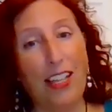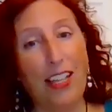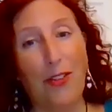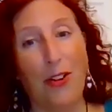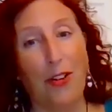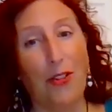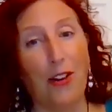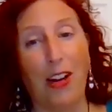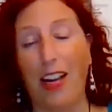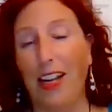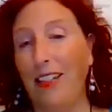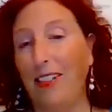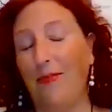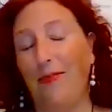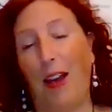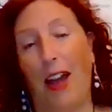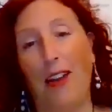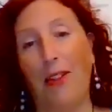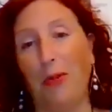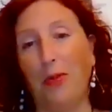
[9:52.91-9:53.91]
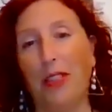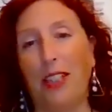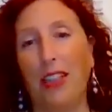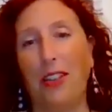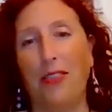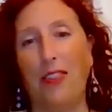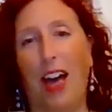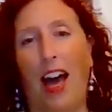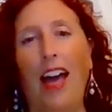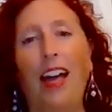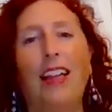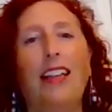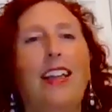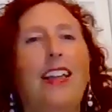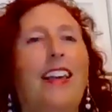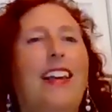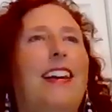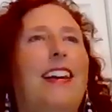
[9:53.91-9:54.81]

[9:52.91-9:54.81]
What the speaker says: evil, right? I don't believe that.